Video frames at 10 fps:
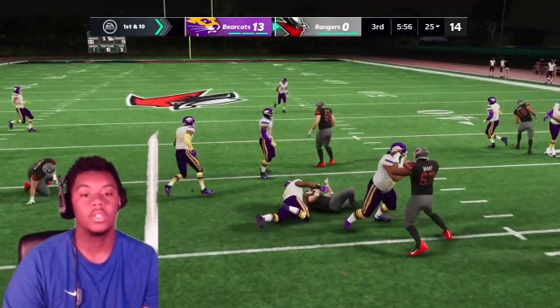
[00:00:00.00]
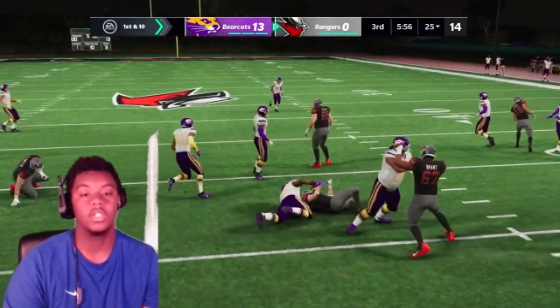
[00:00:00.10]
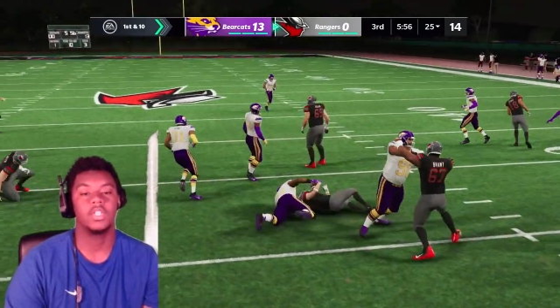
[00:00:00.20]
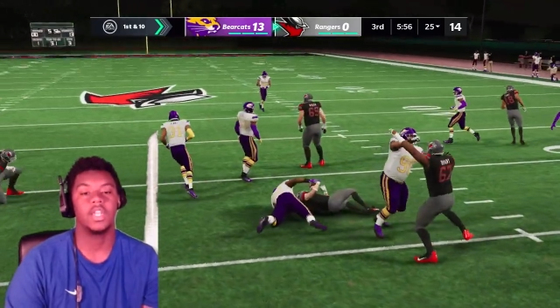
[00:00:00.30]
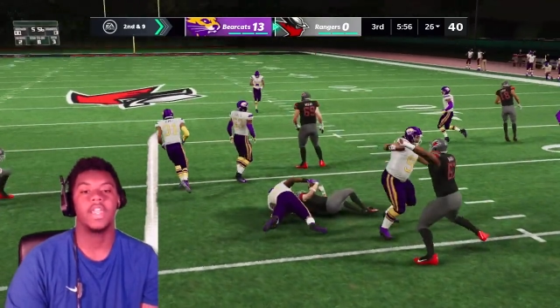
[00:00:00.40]

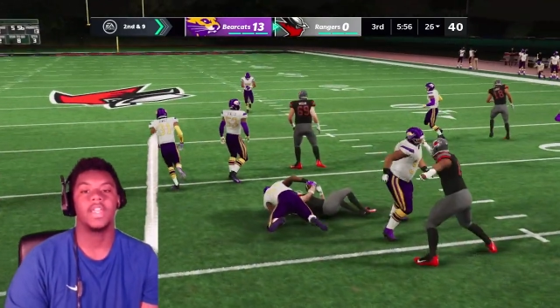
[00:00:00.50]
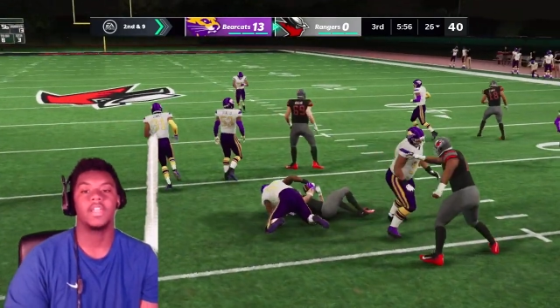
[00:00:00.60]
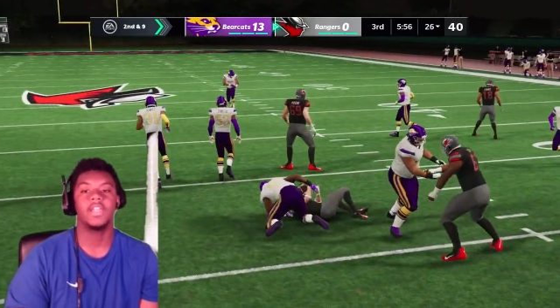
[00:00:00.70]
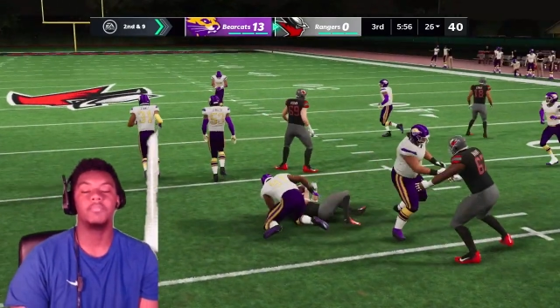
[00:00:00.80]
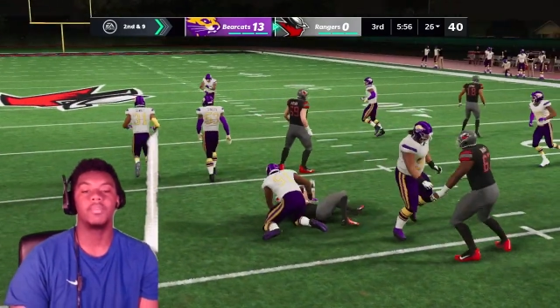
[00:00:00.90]
Dang,
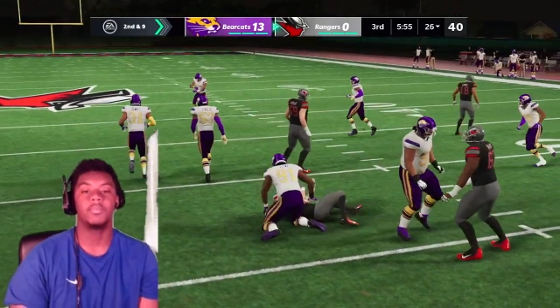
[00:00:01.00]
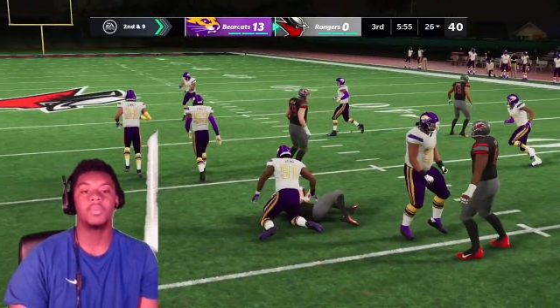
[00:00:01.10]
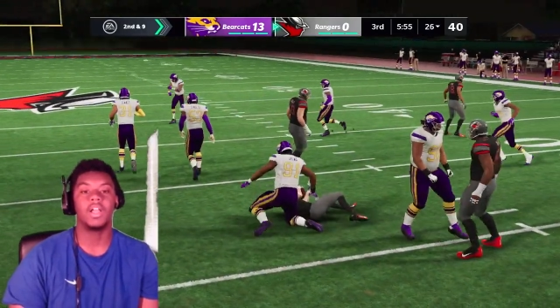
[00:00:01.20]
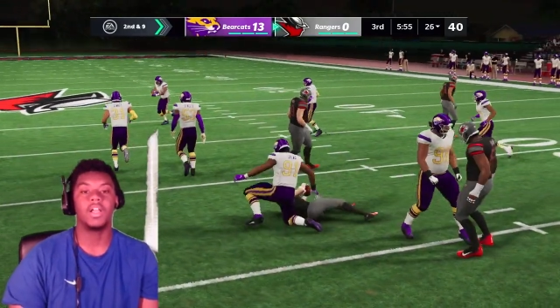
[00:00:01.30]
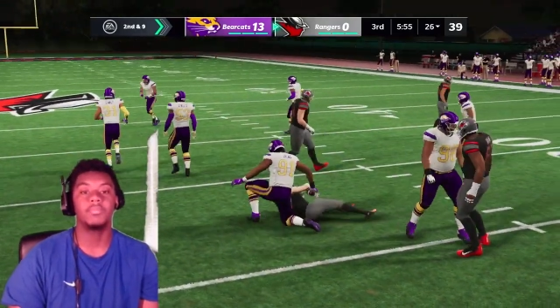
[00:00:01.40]
he
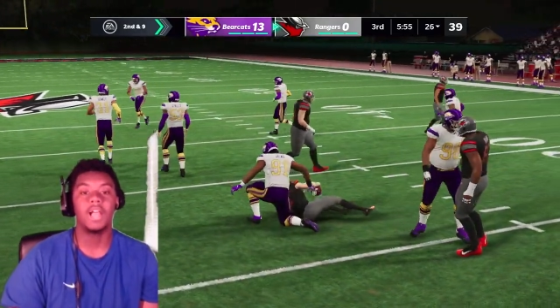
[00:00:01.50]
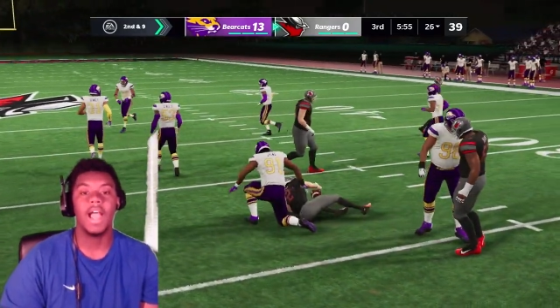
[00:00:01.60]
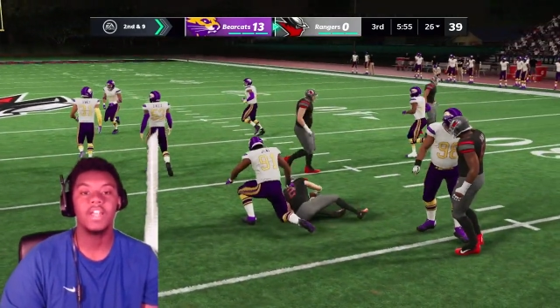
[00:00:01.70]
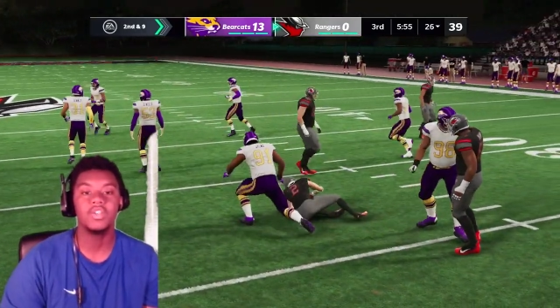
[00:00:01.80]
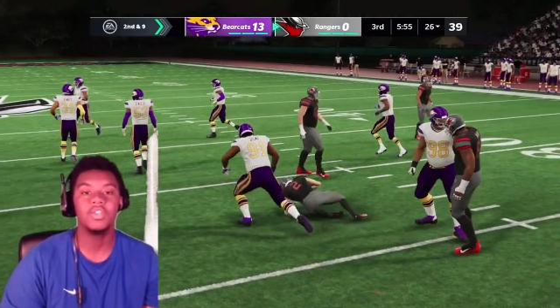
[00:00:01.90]
brought... Bro,
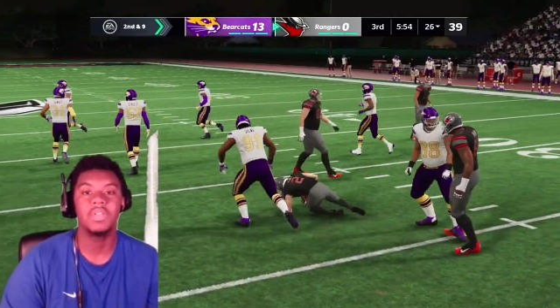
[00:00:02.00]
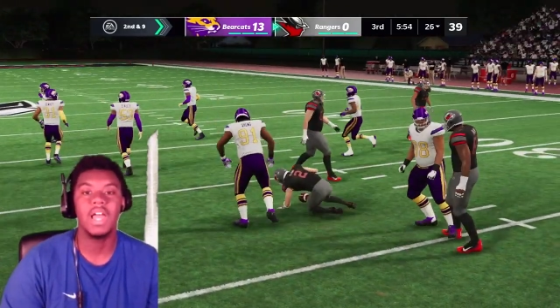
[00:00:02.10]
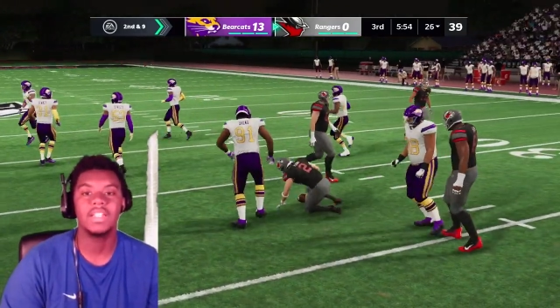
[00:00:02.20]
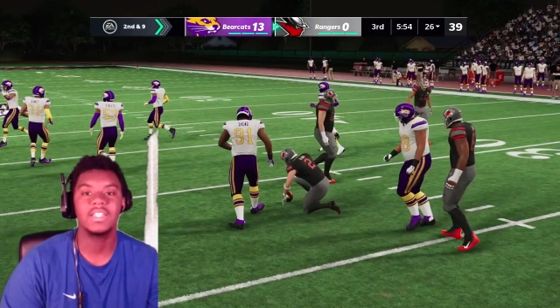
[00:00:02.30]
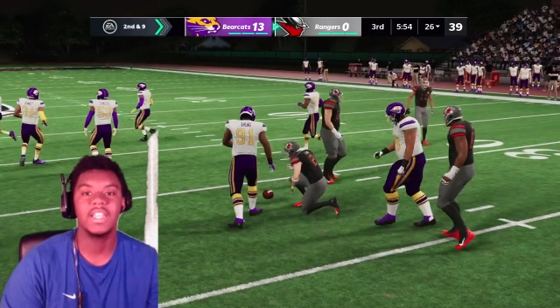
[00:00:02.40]
how do you
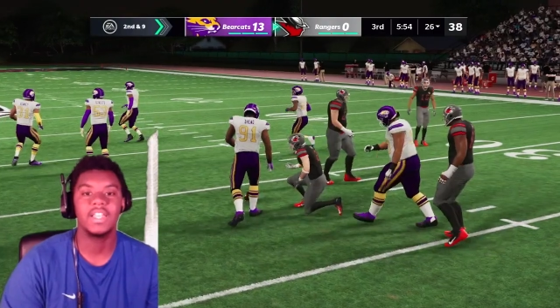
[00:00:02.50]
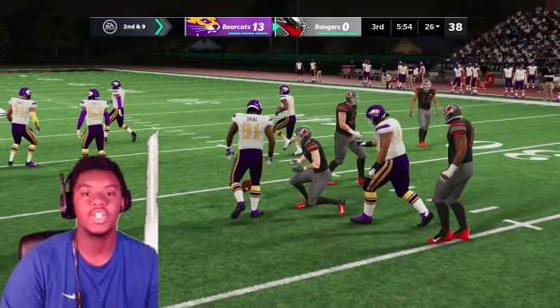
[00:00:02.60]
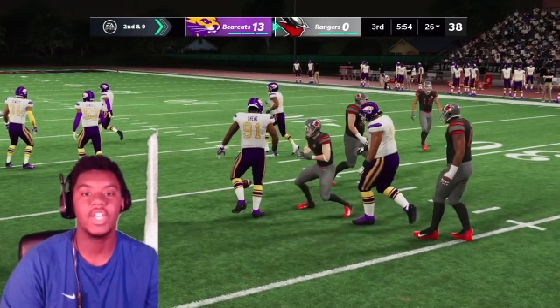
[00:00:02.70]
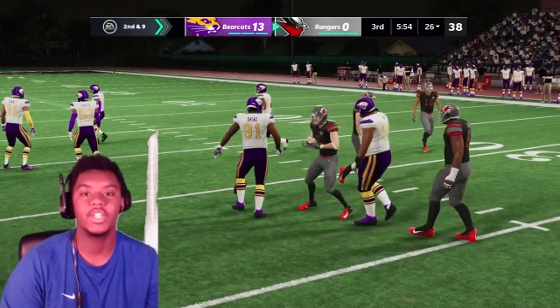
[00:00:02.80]
block shed